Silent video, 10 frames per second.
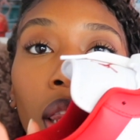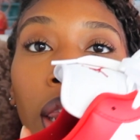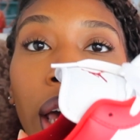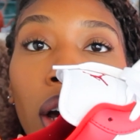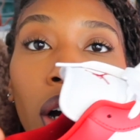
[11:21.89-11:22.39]

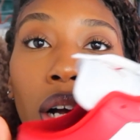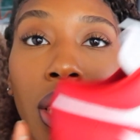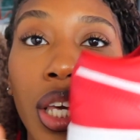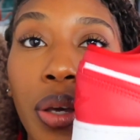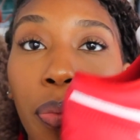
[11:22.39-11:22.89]
They are
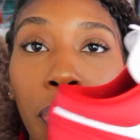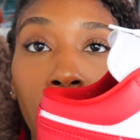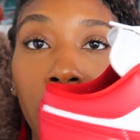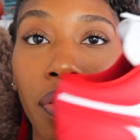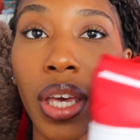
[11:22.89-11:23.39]
the
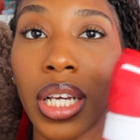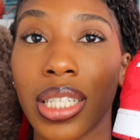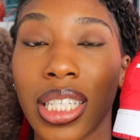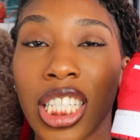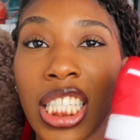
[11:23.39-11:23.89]

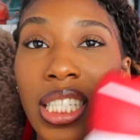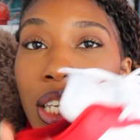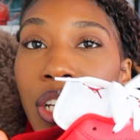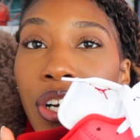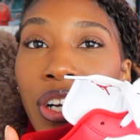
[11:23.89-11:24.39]
perfect
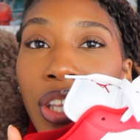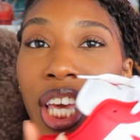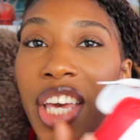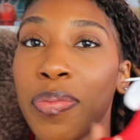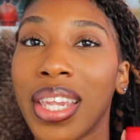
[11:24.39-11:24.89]
sneaker.
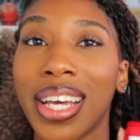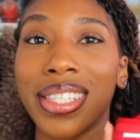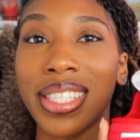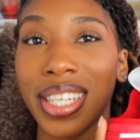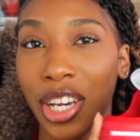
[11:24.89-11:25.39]
They give me
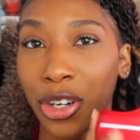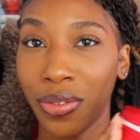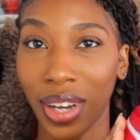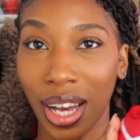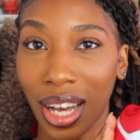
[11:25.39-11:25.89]
like
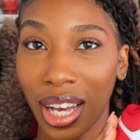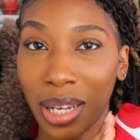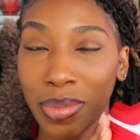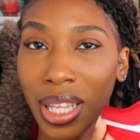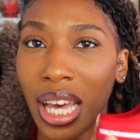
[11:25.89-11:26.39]
skater
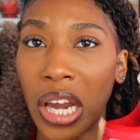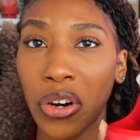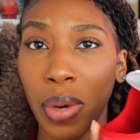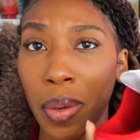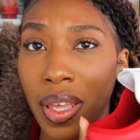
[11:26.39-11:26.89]
vibes. They kind
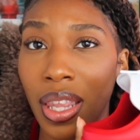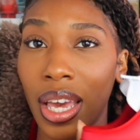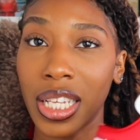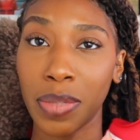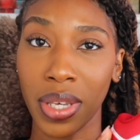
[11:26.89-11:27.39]
of remind me of the
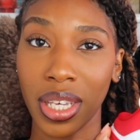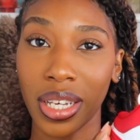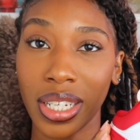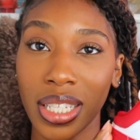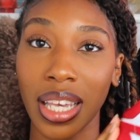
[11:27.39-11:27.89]

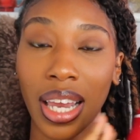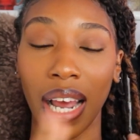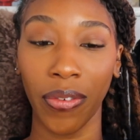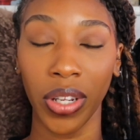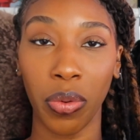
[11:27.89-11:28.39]
SBs and
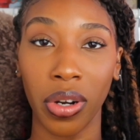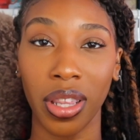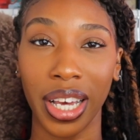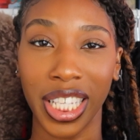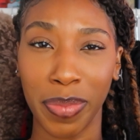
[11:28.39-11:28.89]
I really wanted
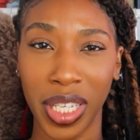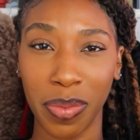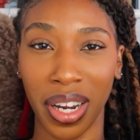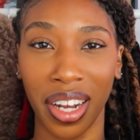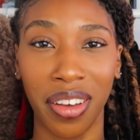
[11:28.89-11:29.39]
the
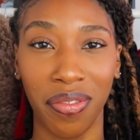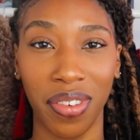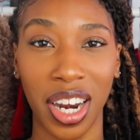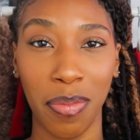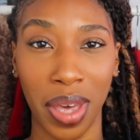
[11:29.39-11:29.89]
SBs but I couldn't
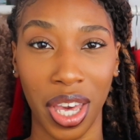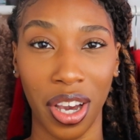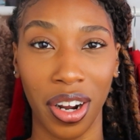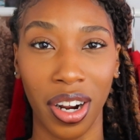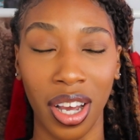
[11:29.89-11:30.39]
find a
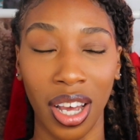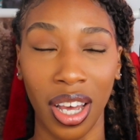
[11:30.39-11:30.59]
pair